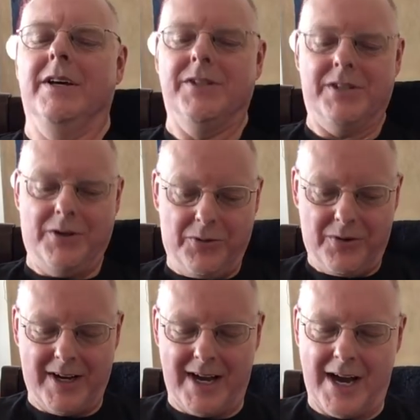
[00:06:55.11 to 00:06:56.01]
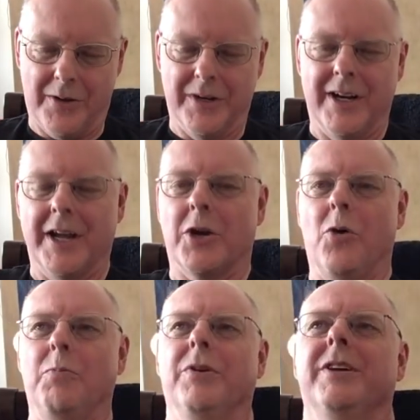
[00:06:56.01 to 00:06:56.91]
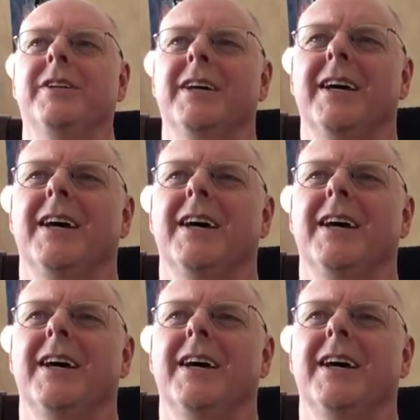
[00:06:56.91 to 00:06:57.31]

So how did I cope with it?